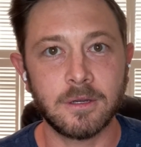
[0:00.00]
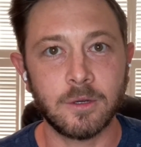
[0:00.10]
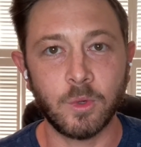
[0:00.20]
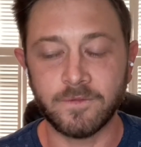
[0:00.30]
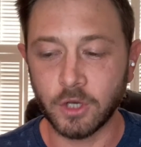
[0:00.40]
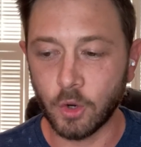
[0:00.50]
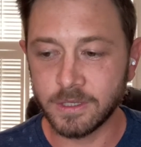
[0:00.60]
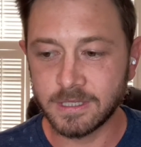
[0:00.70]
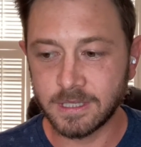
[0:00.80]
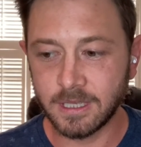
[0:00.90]
We've
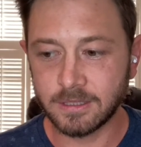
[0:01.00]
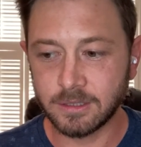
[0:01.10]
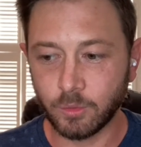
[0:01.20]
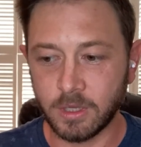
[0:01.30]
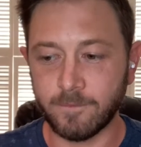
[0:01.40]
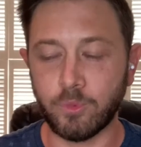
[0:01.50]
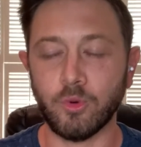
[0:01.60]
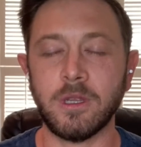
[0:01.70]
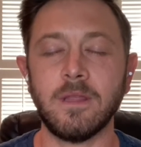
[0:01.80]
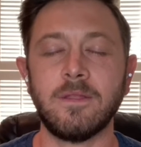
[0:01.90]
noticed it, we've
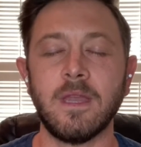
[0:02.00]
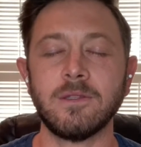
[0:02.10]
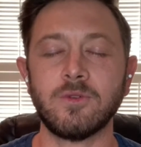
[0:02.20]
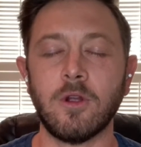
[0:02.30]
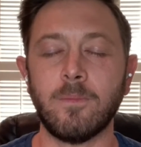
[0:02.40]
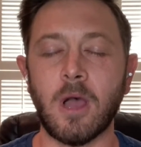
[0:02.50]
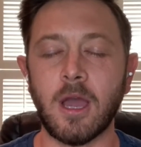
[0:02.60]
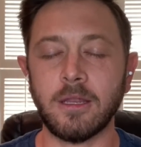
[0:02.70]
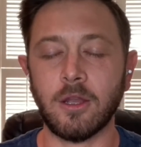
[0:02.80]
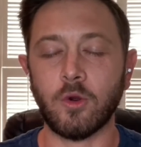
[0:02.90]
breathed into our
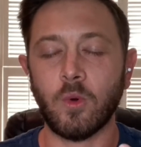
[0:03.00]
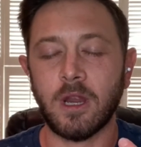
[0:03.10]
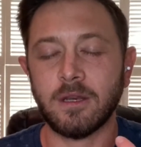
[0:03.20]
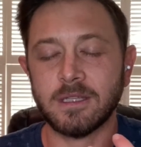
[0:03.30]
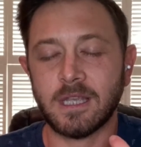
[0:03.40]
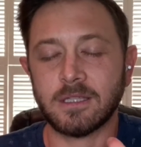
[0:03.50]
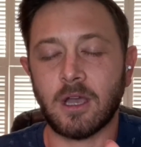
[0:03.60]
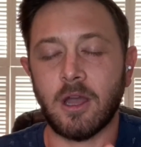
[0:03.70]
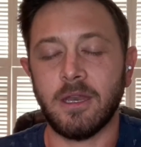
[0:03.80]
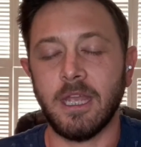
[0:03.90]
body, our awareness has
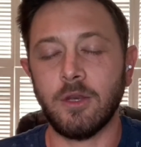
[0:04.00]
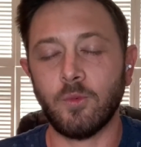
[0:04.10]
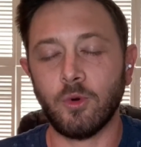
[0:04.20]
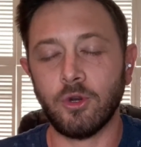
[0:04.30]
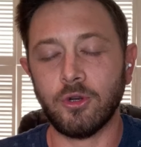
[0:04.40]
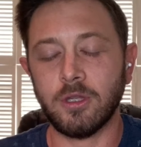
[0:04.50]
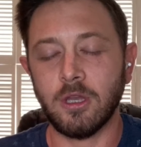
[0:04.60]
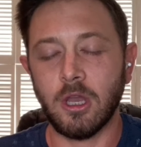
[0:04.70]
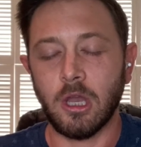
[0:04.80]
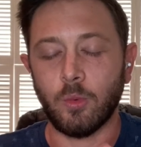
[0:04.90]
gone inward,
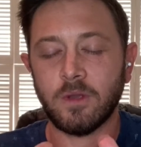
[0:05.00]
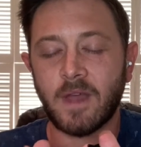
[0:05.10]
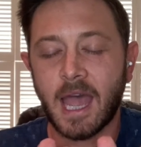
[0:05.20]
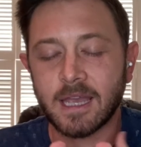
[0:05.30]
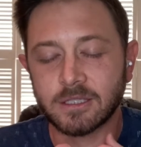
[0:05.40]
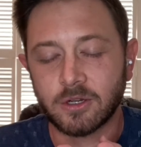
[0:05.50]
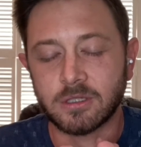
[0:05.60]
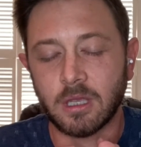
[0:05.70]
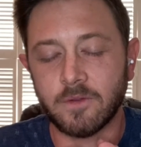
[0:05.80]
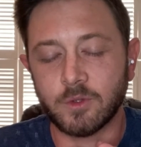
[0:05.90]
we've asked
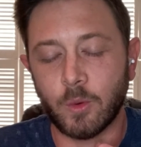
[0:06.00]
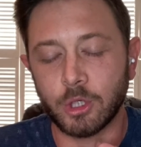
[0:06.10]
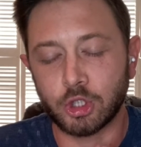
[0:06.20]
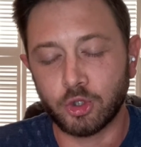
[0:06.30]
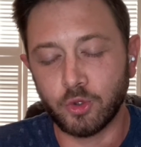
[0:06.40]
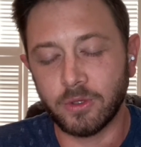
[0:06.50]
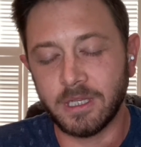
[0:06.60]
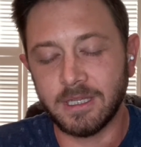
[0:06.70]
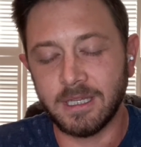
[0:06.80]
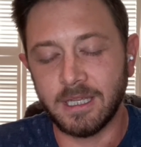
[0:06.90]
ourselves what we
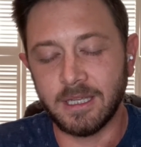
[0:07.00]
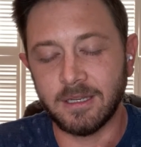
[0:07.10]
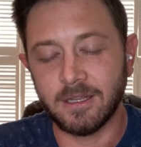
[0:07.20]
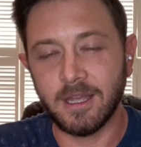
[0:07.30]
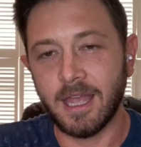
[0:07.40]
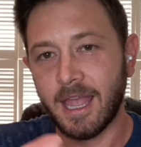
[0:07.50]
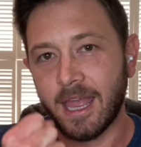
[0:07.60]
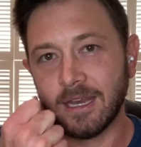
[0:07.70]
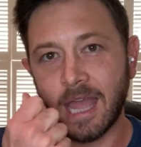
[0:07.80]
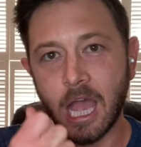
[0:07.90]
truly need,
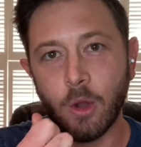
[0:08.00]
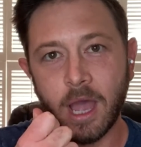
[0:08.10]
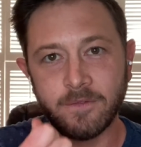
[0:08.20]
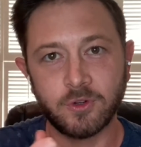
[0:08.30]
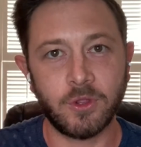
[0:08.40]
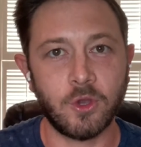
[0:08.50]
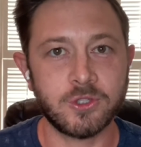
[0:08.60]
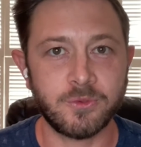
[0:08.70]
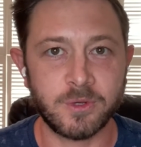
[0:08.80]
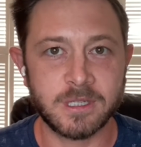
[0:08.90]
and now after those
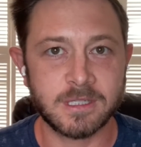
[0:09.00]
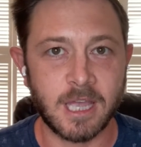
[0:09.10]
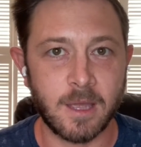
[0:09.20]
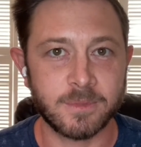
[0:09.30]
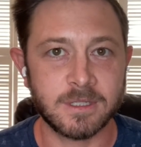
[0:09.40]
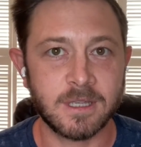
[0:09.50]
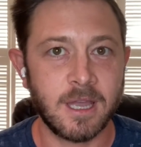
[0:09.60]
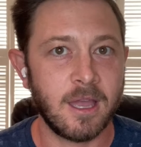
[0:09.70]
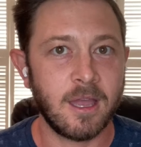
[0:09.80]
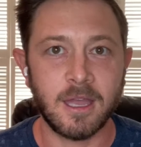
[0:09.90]
three steps,
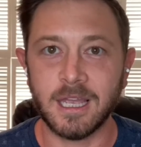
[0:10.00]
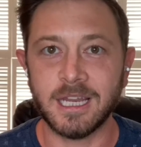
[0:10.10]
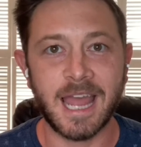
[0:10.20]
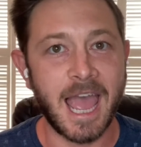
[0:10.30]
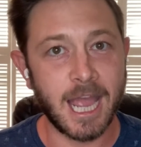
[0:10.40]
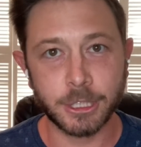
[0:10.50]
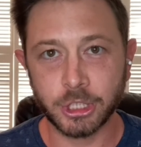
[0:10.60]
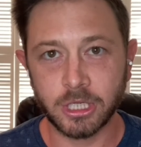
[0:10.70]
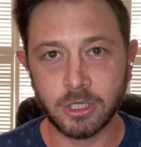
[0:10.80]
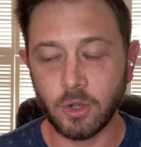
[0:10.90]
an
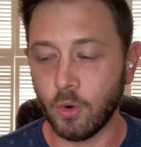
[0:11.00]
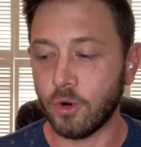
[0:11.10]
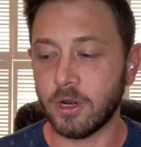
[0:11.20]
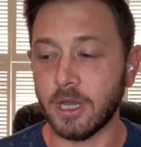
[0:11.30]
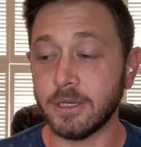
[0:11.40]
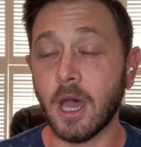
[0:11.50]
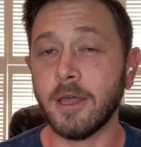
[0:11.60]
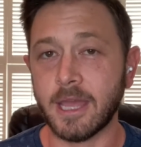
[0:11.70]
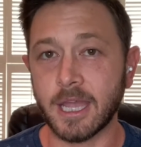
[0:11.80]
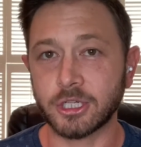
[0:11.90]
action or a
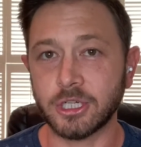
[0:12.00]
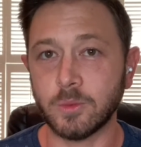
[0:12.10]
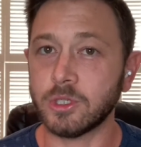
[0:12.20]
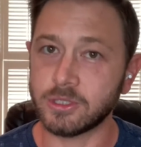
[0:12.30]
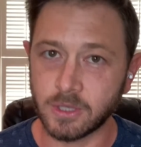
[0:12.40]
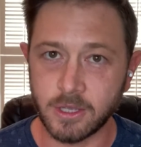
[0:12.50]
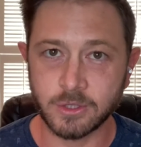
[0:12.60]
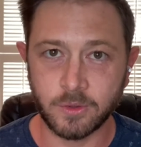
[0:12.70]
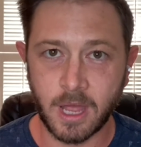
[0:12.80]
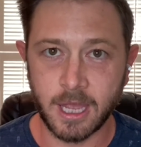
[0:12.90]
non-action, which is
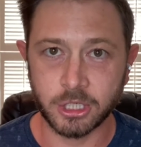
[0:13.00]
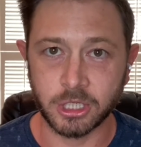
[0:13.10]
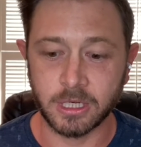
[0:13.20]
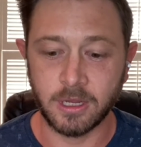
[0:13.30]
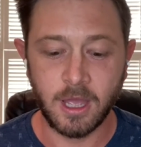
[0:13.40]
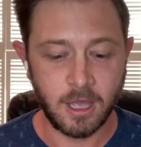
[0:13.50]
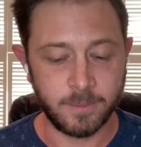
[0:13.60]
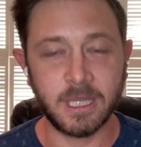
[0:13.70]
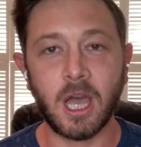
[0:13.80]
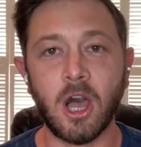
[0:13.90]
also an action,
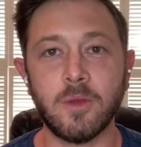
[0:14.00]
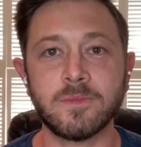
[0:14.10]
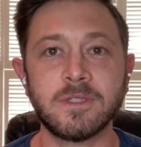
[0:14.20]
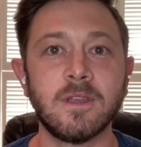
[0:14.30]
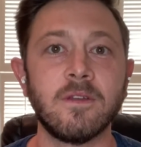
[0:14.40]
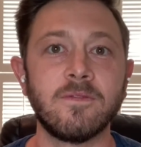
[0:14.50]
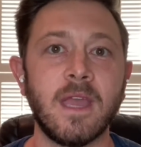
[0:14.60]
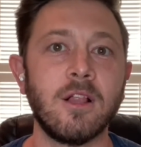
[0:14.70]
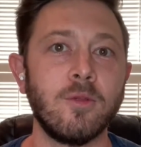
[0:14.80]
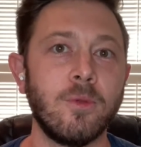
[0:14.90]
becomes
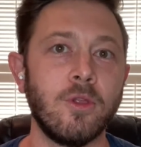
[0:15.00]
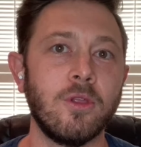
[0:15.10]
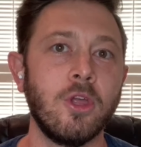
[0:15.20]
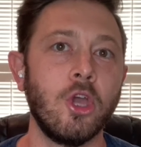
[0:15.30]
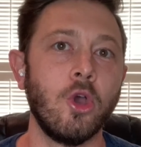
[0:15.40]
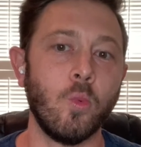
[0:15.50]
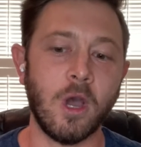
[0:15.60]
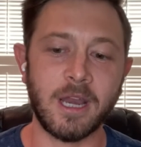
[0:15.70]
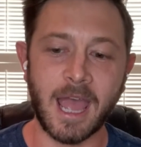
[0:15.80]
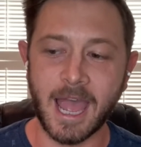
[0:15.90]
available.
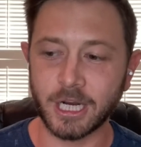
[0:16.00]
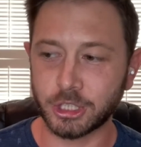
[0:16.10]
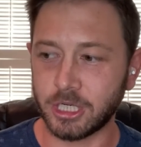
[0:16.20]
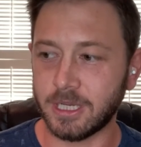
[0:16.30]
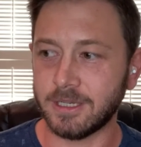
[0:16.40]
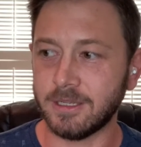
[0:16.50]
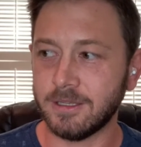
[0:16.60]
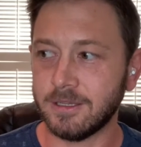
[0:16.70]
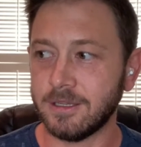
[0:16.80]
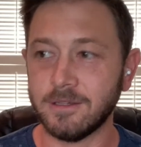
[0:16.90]
What action,
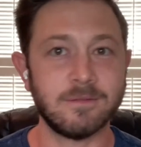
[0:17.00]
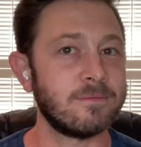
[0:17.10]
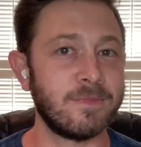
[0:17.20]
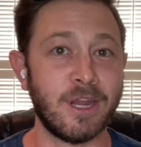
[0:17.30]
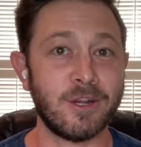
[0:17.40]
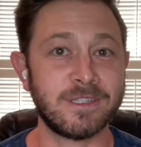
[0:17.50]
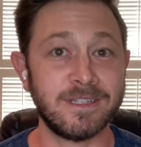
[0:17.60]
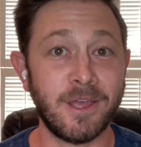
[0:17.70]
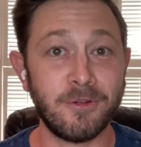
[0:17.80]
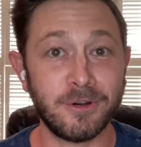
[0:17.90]
there's
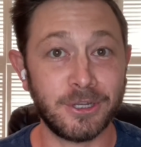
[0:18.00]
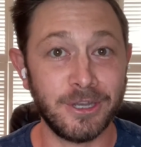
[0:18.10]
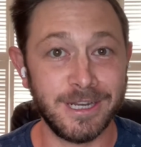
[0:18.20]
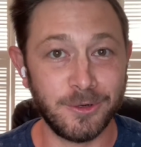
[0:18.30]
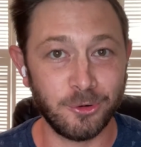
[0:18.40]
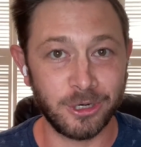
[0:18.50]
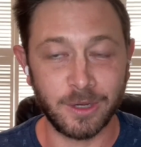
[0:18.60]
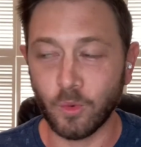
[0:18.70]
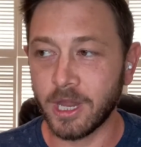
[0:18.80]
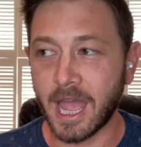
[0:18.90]
another good inquiry.
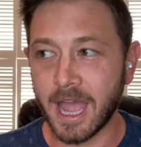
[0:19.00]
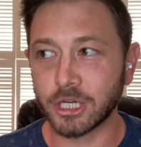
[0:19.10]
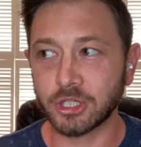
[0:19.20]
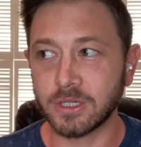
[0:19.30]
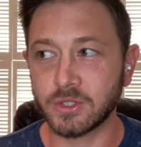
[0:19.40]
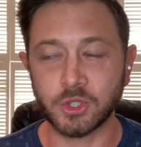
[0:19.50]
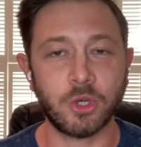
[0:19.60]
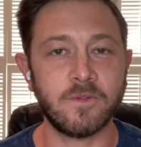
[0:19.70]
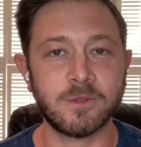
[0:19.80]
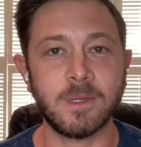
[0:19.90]
What action
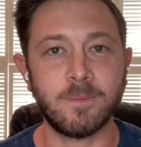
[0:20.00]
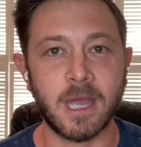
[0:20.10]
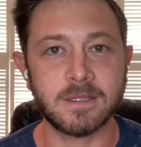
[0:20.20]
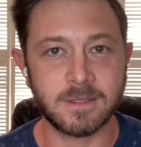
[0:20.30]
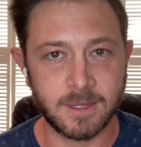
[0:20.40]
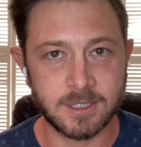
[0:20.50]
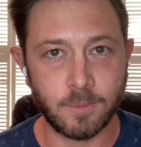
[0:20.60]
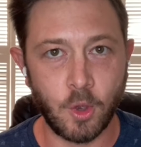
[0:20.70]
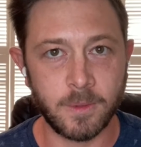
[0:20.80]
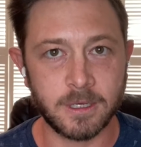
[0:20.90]
serves me best in this
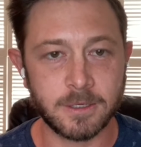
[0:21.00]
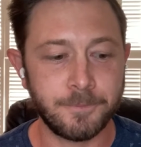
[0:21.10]
moment?